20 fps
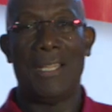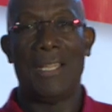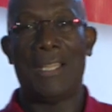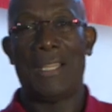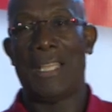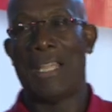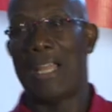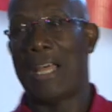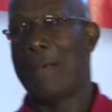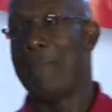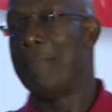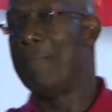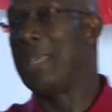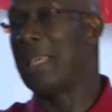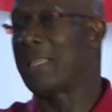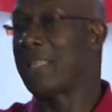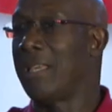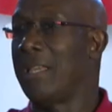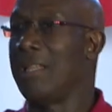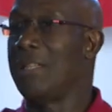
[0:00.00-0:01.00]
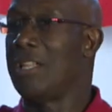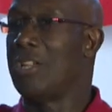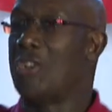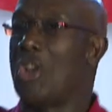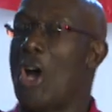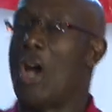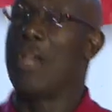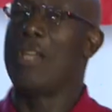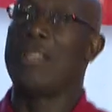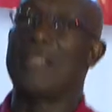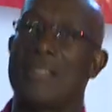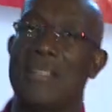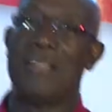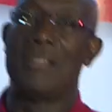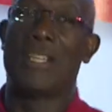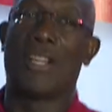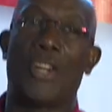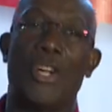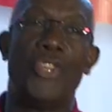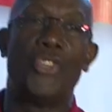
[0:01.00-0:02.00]
that are making the noise in the
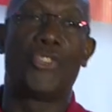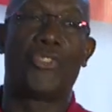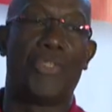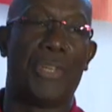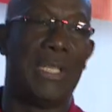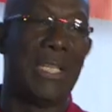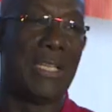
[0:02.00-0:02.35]
country,